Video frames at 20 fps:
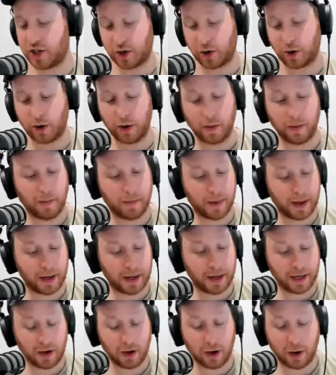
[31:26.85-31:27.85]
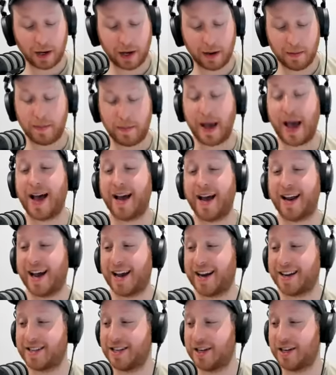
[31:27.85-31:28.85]
true, but in bad
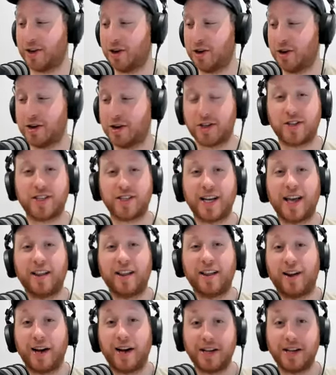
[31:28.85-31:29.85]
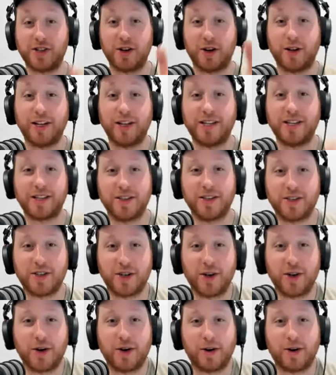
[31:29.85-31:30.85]
acting, you can just say the lines, not listen to
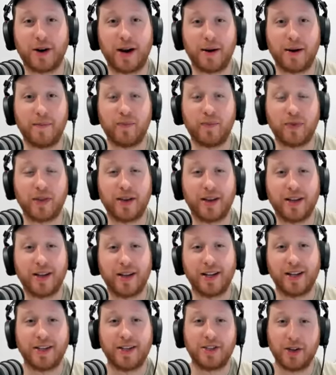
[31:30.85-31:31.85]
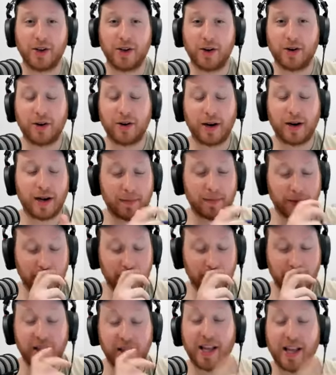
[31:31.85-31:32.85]

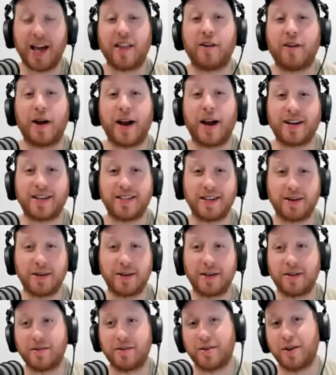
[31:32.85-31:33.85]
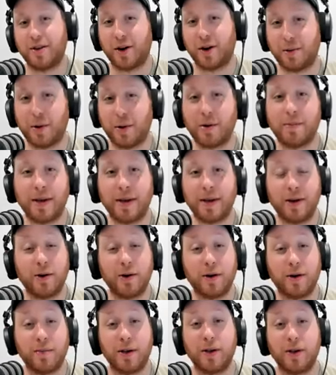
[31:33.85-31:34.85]
the other actor, and it won't be
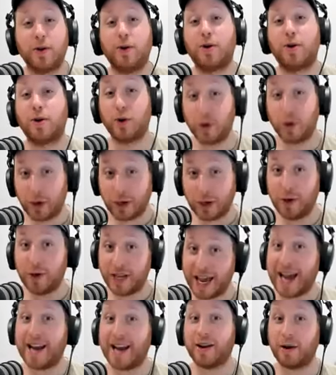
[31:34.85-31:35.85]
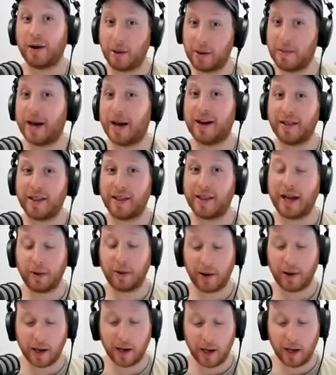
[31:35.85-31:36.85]
good. But you can go about it that
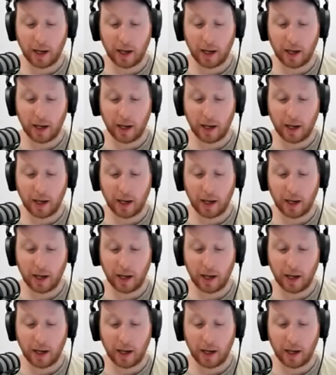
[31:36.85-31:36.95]
way.